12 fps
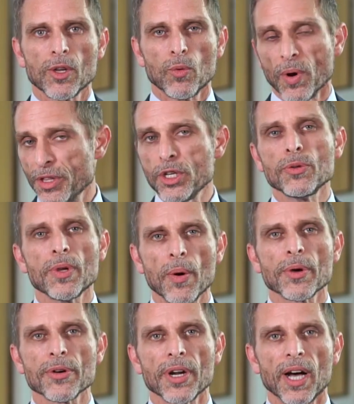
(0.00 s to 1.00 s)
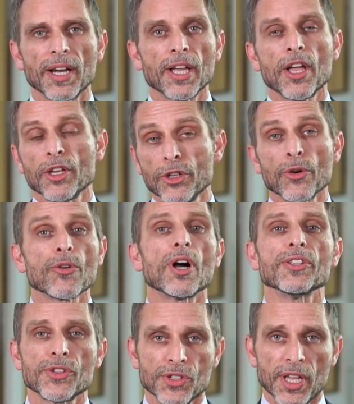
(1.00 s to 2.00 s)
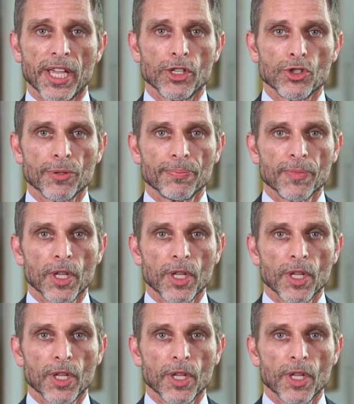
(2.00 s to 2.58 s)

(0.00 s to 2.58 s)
whether you know it or not, you're on stage.